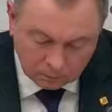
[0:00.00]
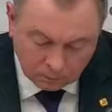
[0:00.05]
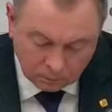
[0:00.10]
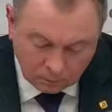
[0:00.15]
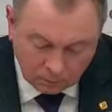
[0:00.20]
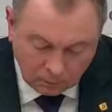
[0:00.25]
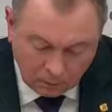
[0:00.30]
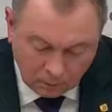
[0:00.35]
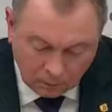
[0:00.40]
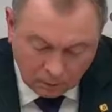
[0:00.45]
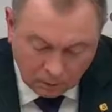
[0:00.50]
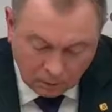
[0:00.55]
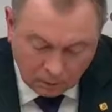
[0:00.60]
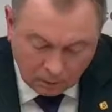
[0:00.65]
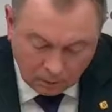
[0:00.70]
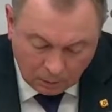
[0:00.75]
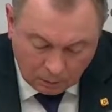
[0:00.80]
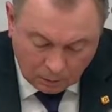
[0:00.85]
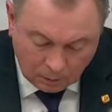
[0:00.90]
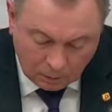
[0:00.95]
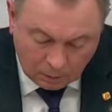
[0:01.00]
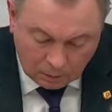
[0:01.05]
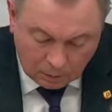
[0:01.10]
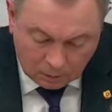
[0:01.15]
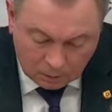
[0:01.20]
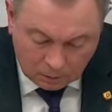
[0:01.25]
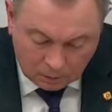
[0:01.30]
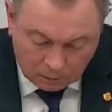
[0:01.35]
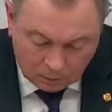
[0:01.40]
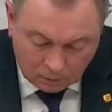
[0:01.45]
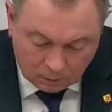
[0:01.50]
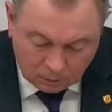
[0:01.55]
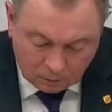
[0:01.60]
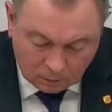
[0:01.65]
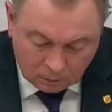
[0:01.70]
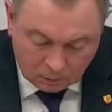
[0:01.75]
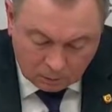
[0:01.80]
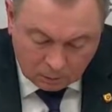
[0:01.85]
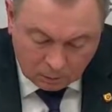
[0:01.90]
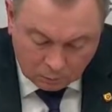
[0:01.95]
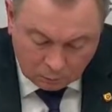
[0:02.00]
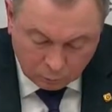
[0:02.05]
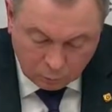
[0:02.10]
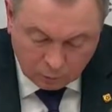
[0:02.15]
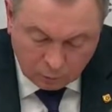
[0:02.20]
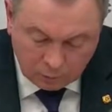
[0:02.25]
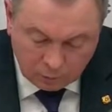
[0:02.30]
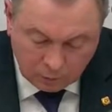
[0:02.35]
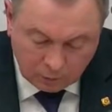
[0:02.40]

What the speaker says: situation has changed significantly.